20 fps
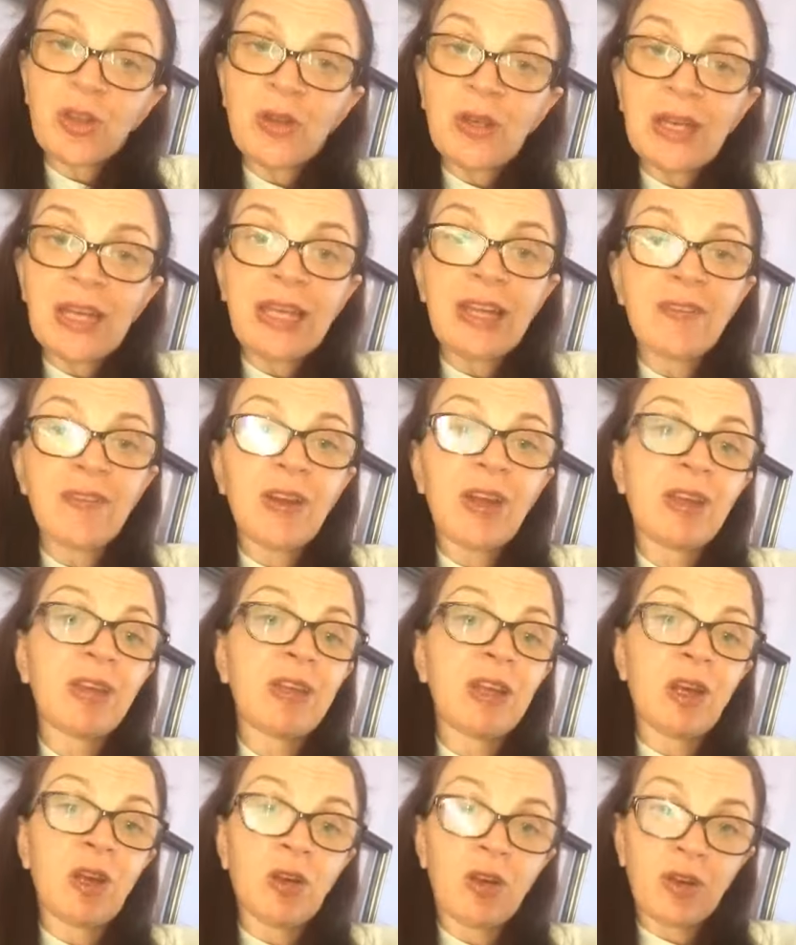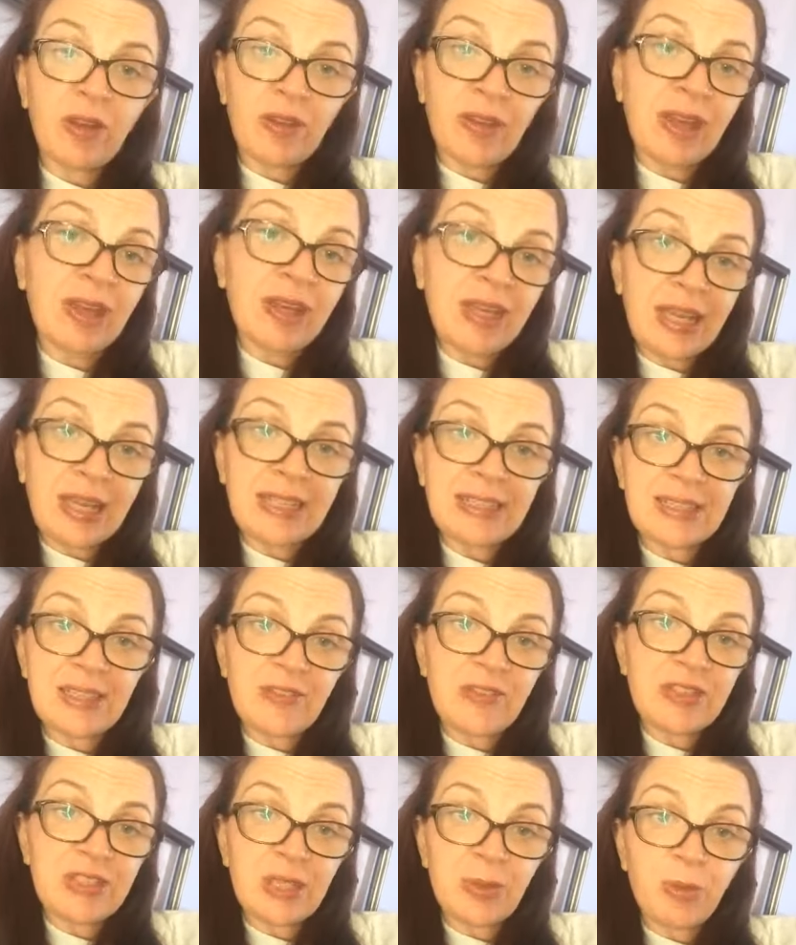you leave it, the longer that
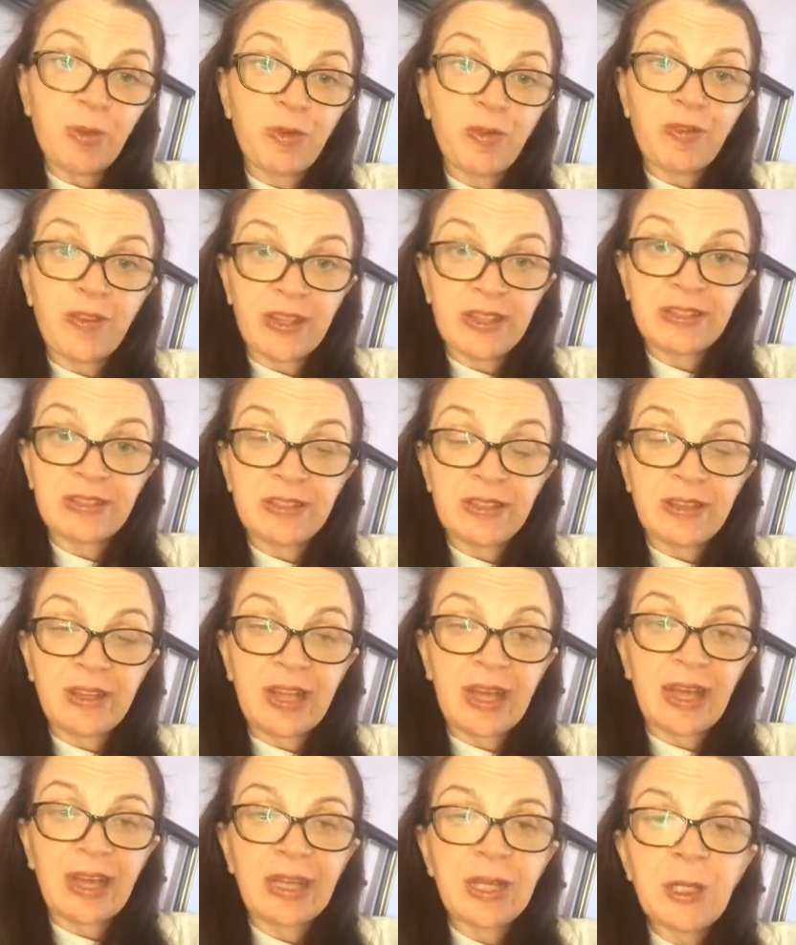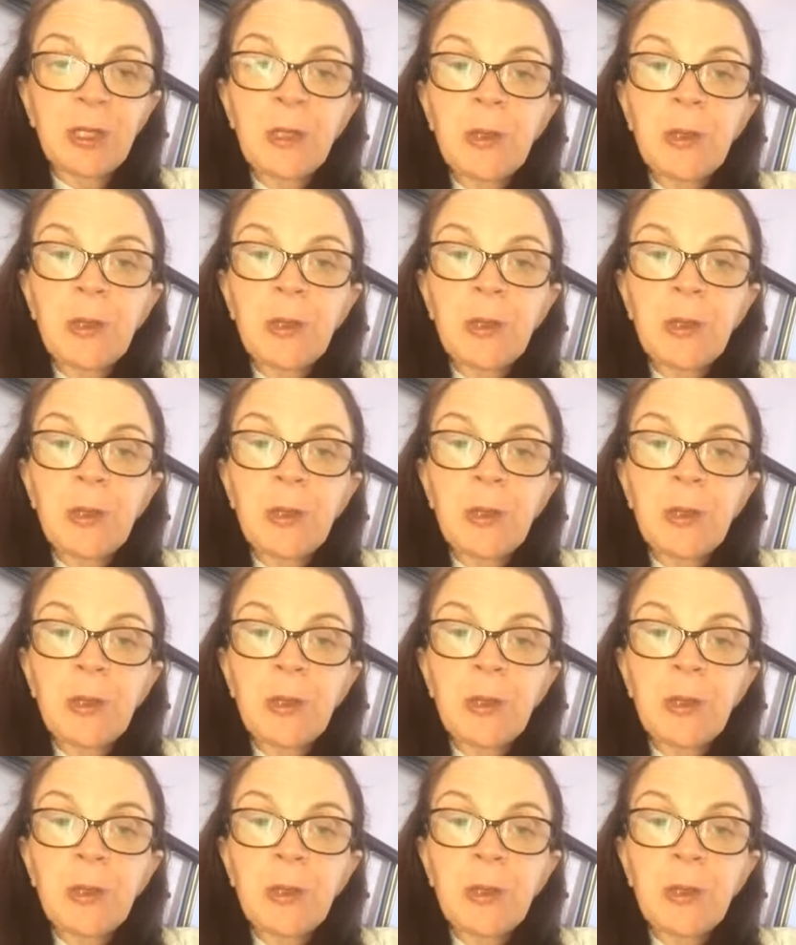negativity will fester there.